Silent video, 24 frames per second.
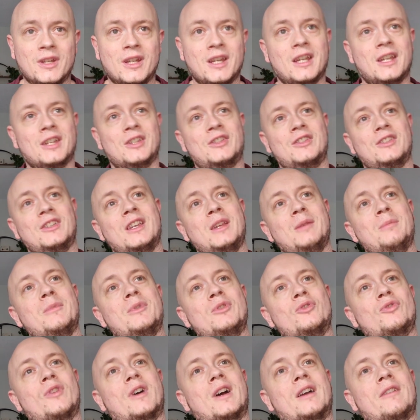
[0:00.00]
He's seen me
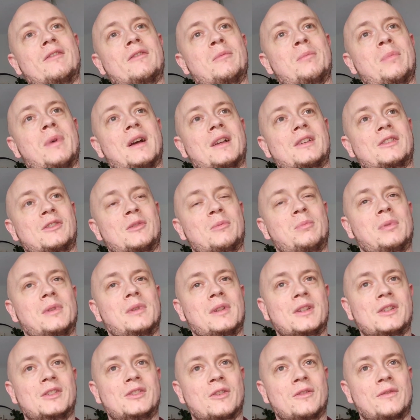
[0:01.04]
driving past the
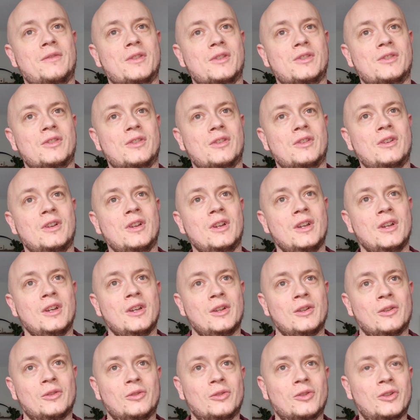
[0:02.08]
police officer,
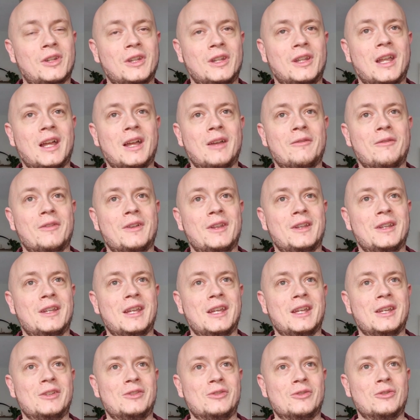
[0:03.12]
looking like Vin
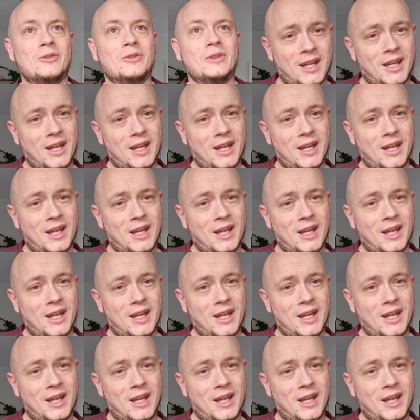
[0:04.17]
Diesel.